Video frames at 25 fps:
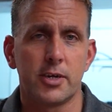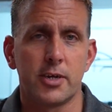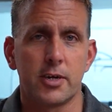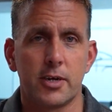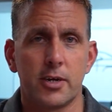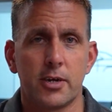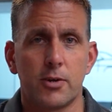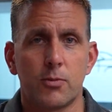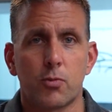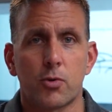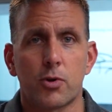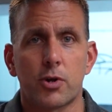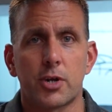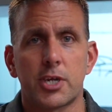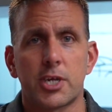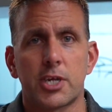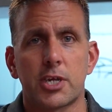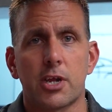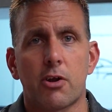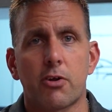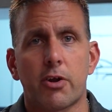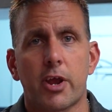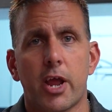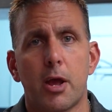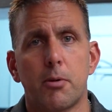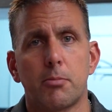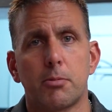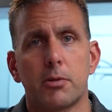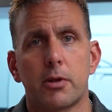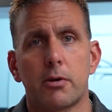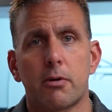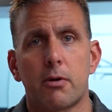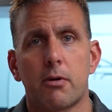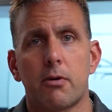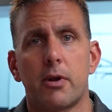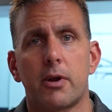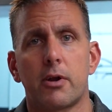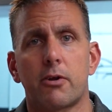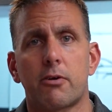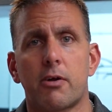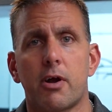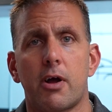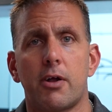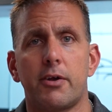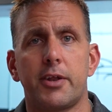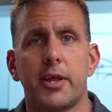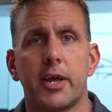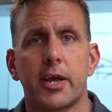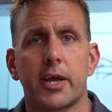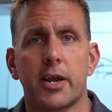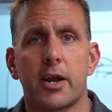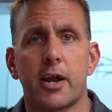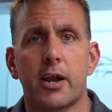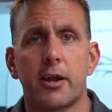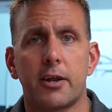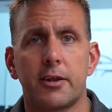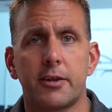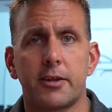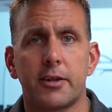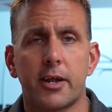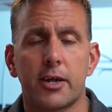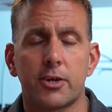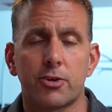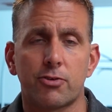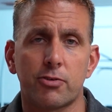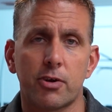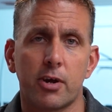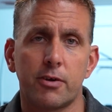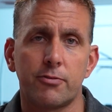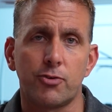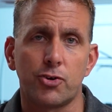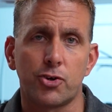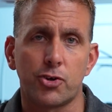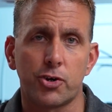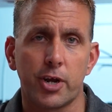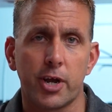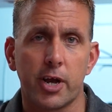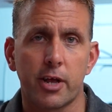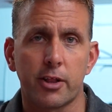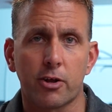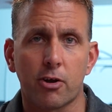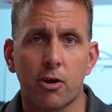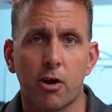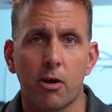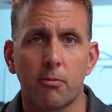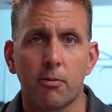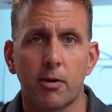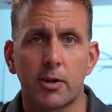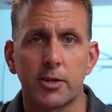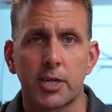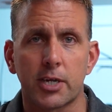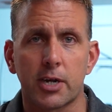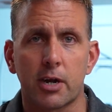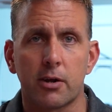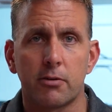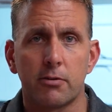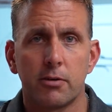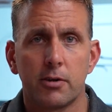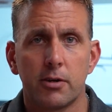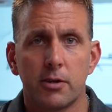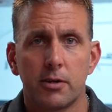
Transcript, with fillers: And we're going to set our Caballero on the ground, take it out on a test drive and show you how the car runs out.